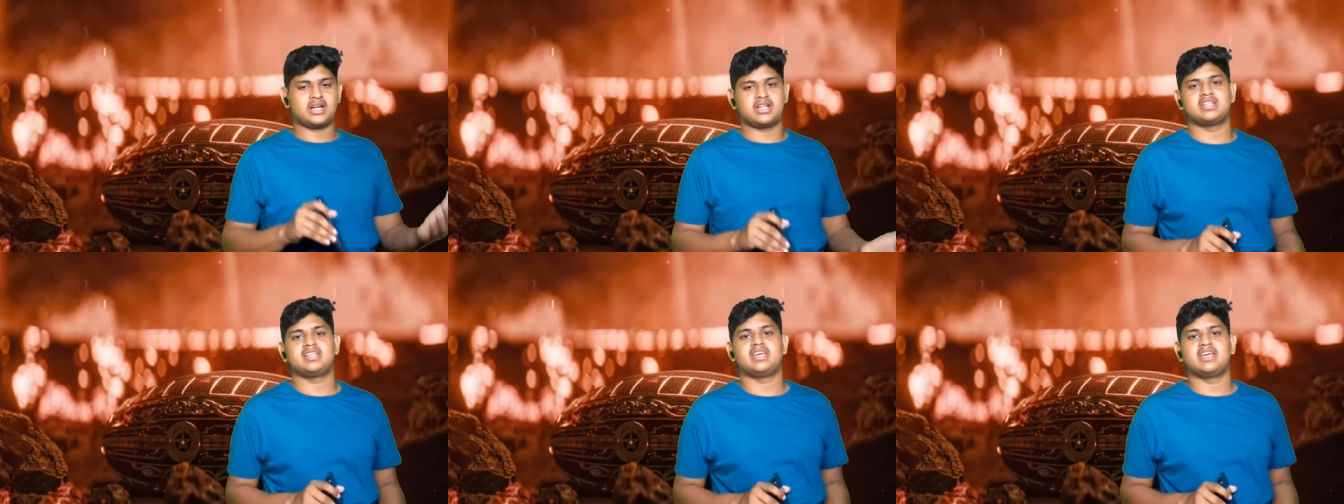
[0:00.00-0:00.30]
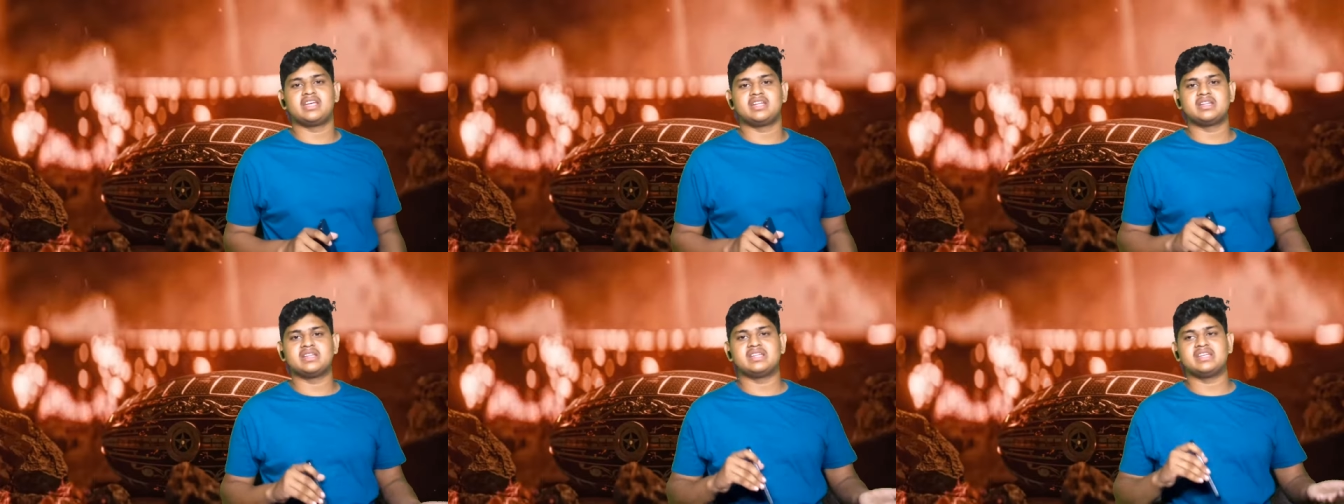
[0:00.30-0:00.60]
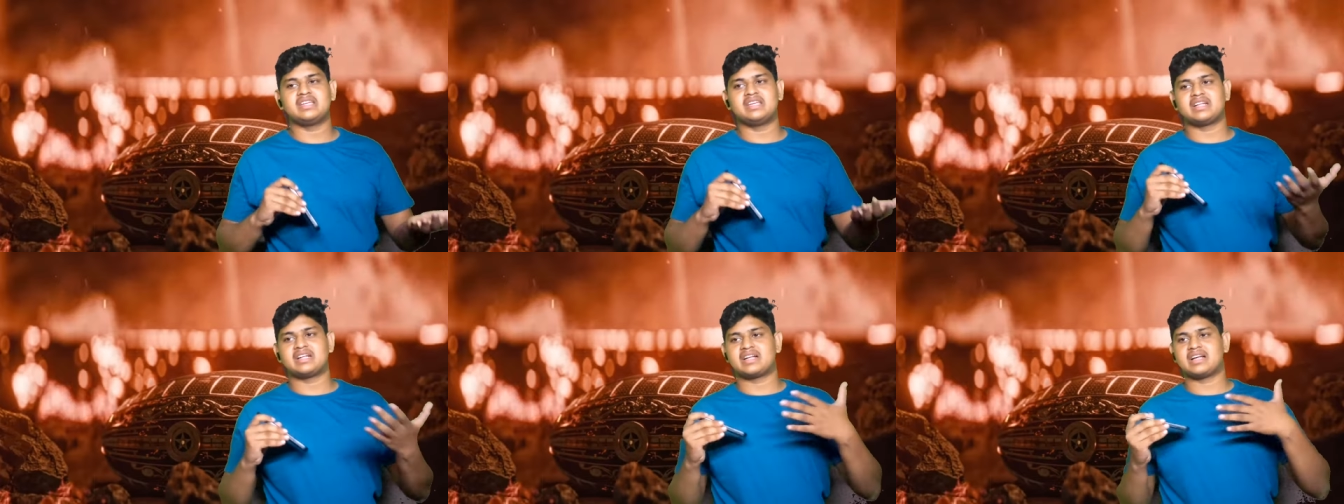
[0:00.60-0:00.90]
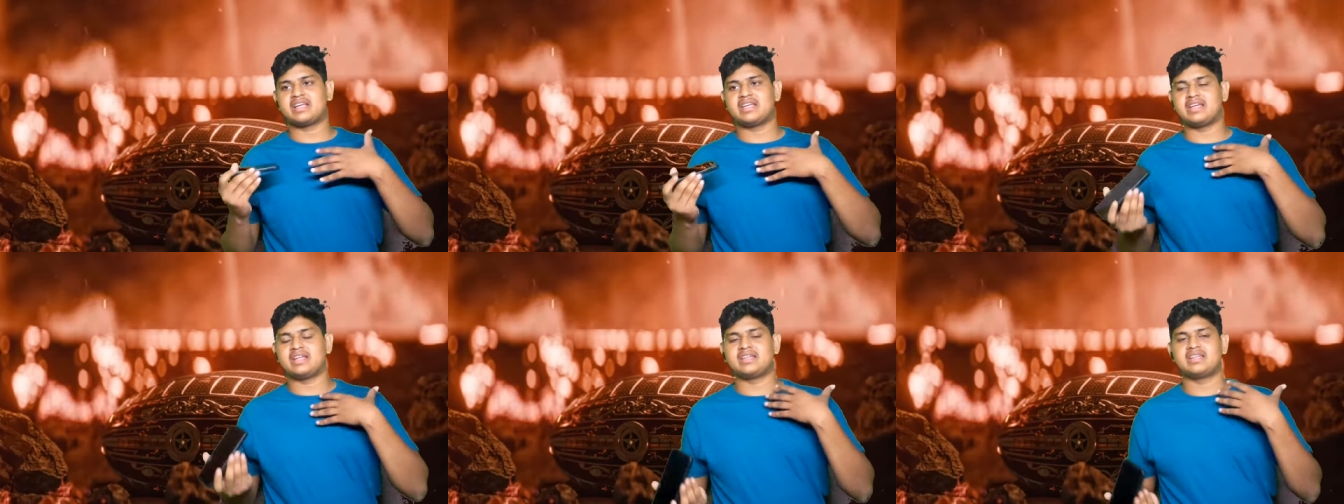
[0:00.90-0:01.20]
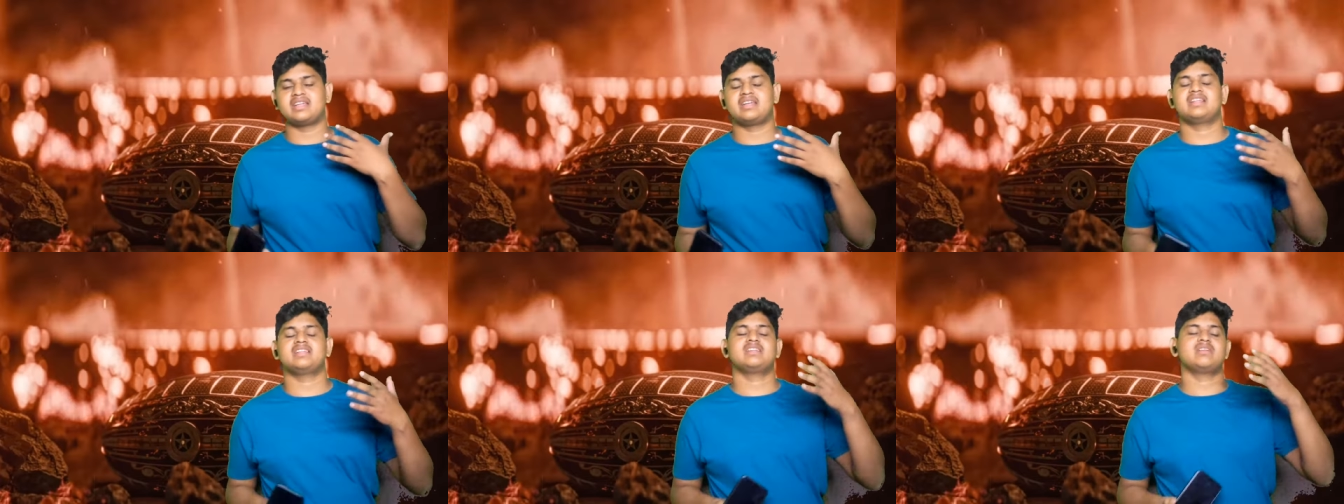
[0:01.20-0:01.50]
at the end the Inca
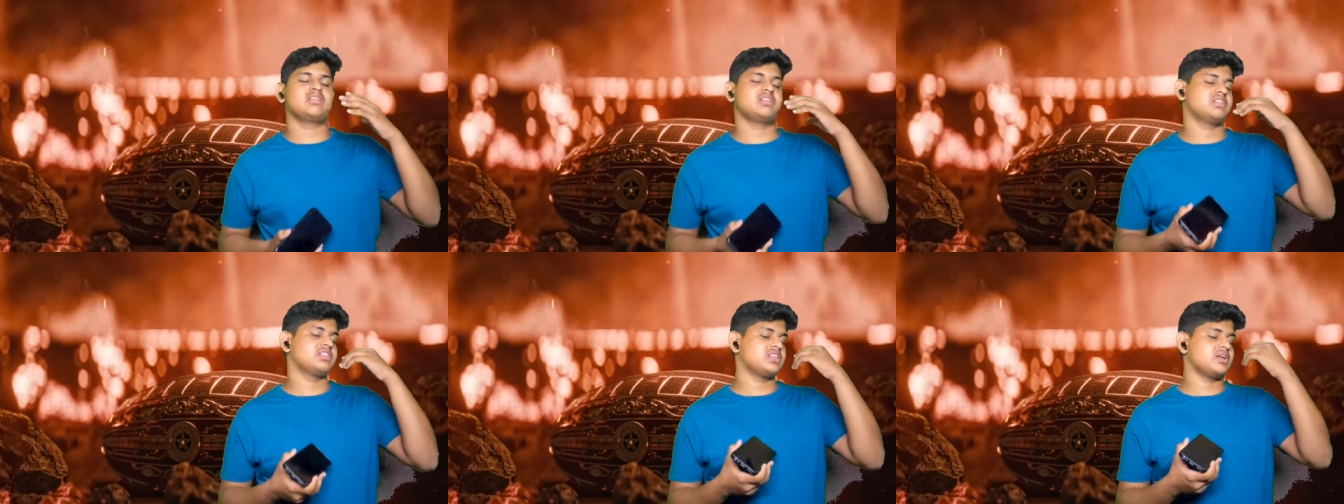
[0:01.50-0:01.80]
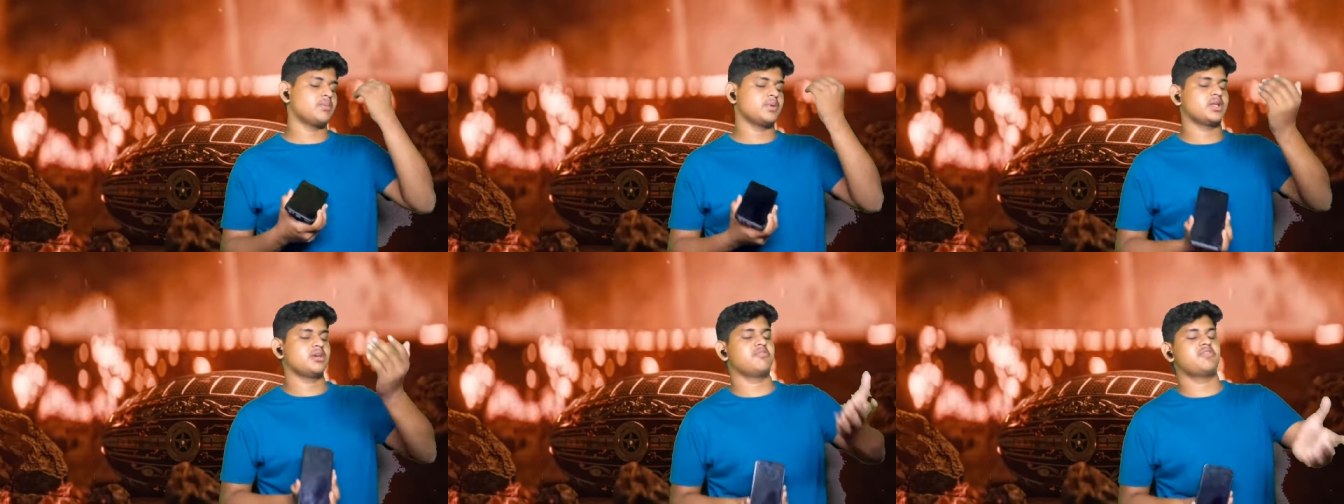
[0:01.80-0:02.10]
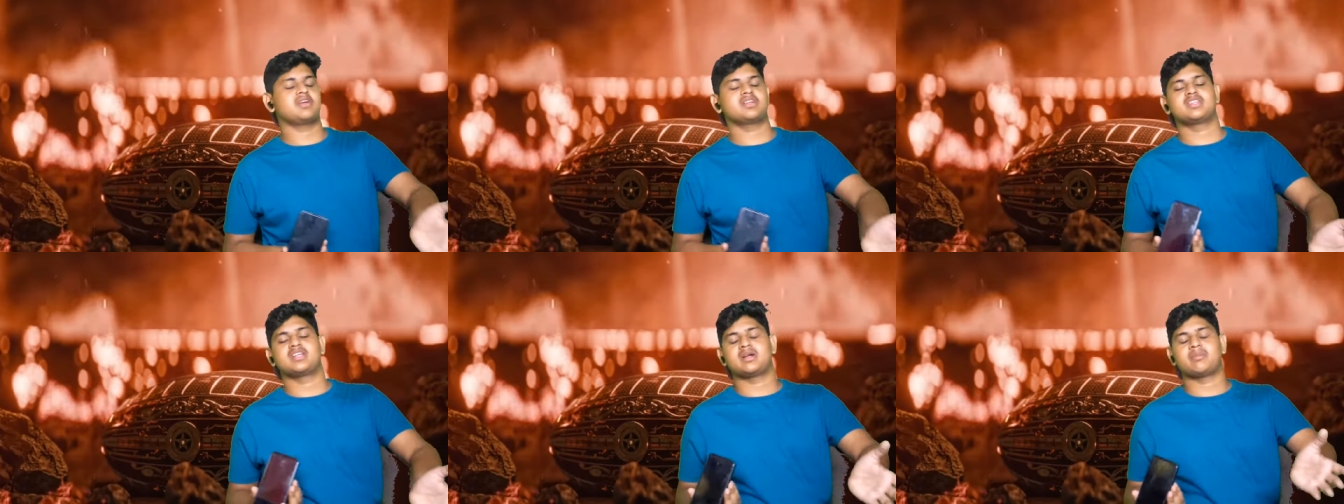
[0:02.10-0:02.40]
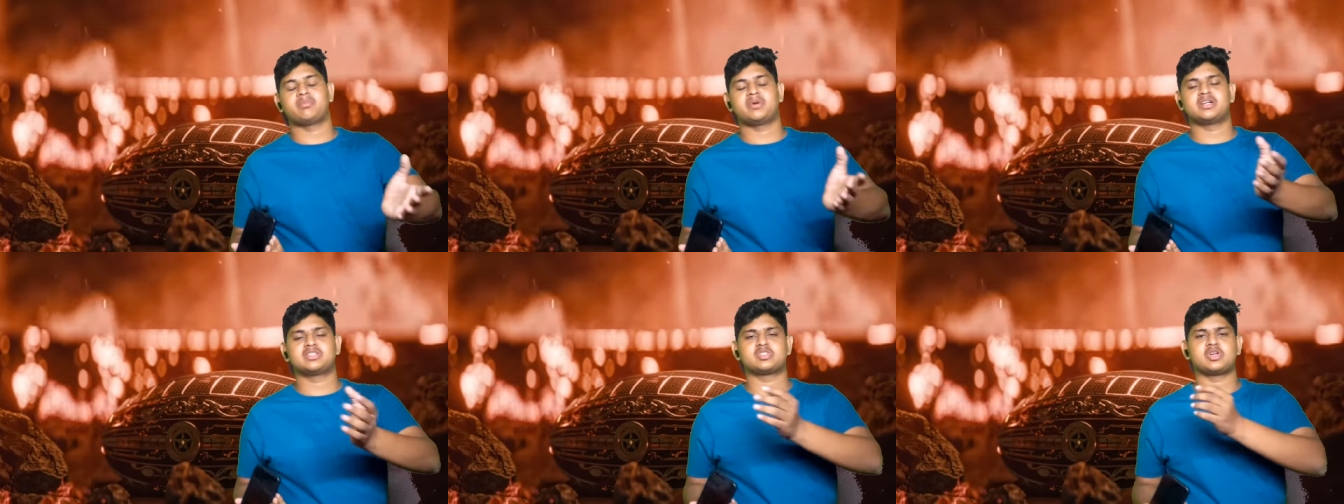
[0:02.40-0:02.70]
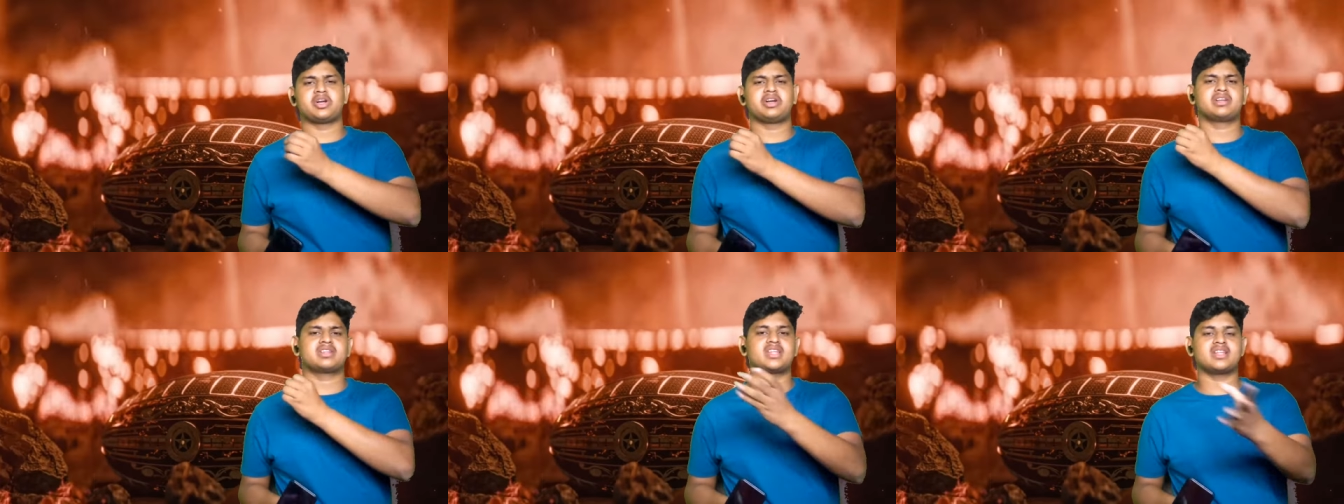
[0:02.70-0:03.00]
in the Nizantaman further
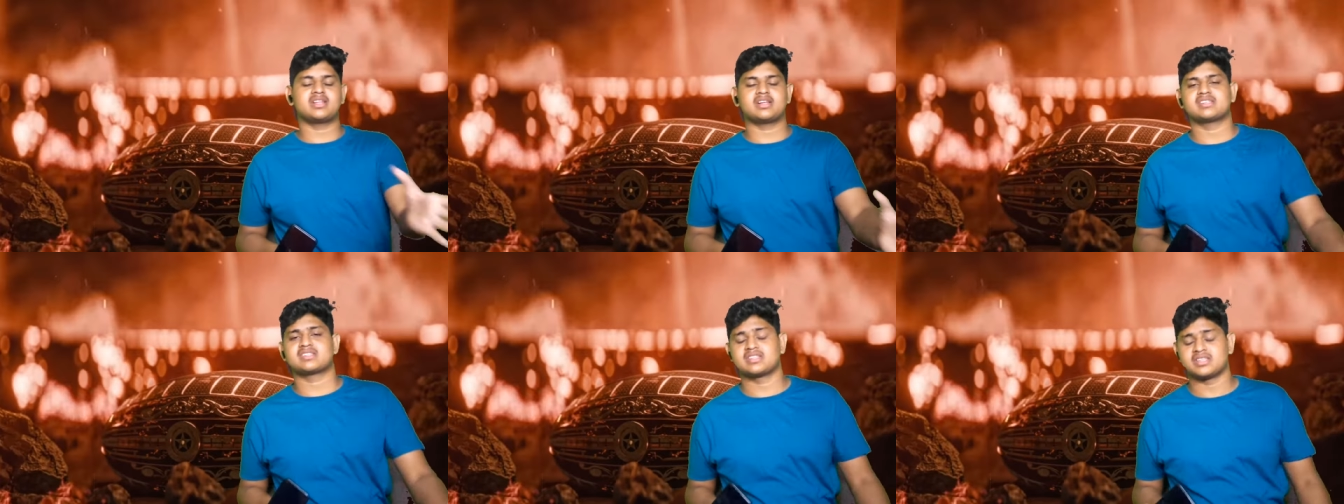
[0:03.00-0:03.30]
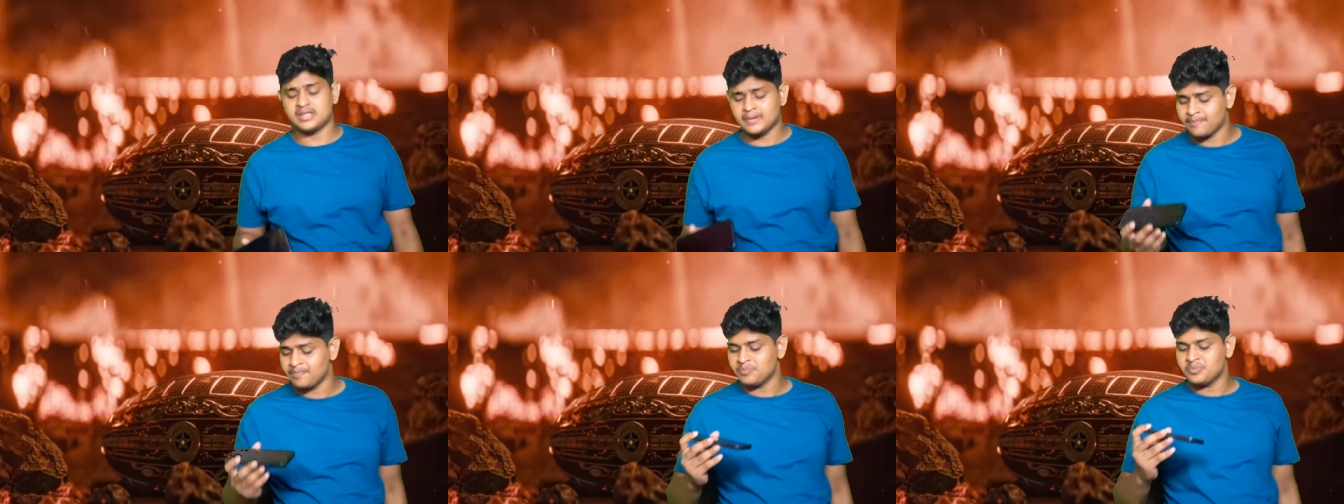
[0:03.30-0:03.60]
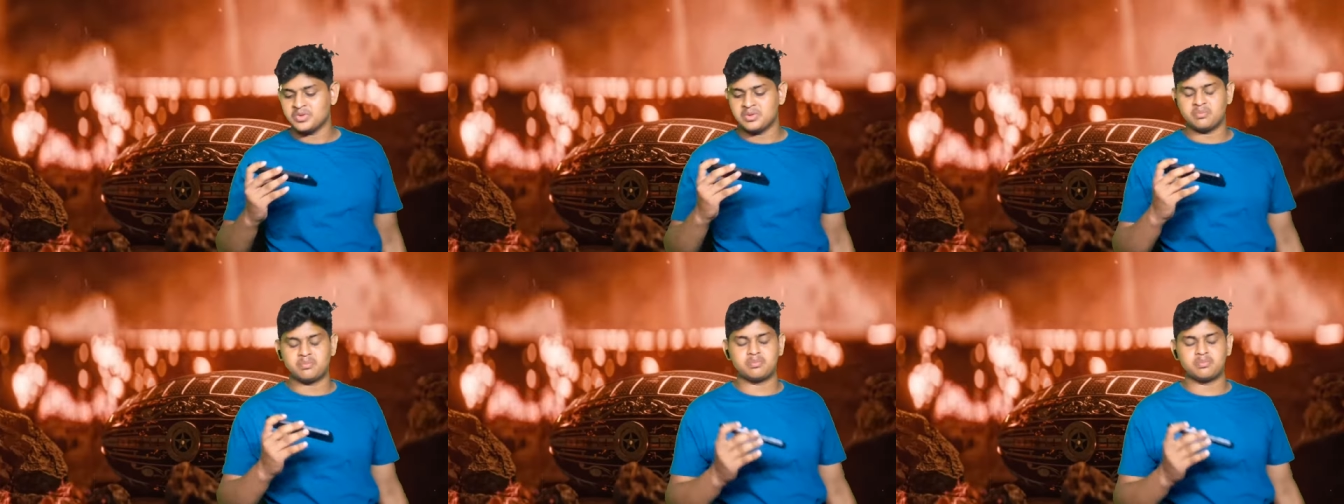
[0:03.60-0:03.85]
updates and the Lasadi,